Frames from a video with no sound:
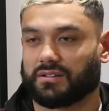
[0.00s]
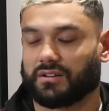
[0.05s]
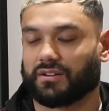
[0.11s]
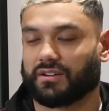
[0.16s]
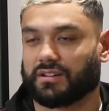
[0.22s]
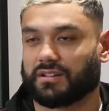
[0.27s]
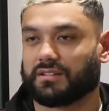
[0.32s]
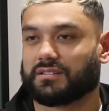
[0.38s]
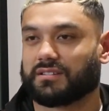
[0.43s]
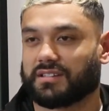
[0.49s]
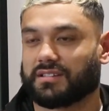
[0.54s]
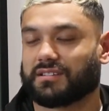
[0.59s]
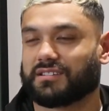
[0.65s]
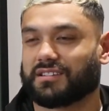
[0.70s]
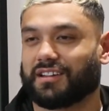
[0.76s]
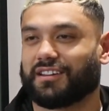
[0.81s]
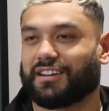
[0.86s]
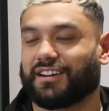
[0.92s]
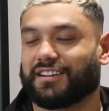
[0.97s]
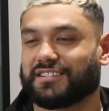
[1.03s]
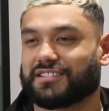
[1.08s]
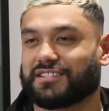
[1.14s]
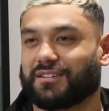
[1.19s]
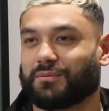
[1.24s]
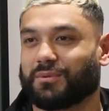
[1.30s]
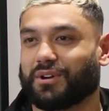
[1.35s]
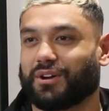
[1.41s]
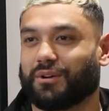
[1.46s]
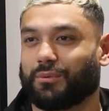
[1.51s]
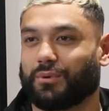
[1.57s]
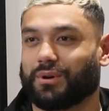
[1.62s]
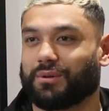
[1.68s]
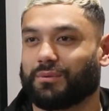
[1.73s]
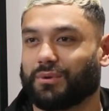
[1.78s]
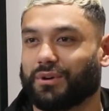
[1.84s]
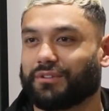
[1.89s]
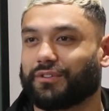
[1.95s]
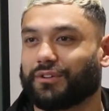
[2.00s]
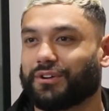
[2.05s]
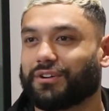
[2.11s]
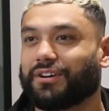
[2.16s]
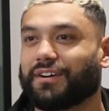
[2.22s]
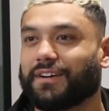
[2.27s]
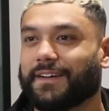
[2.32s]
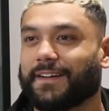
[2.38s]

already say that someone I want to work for.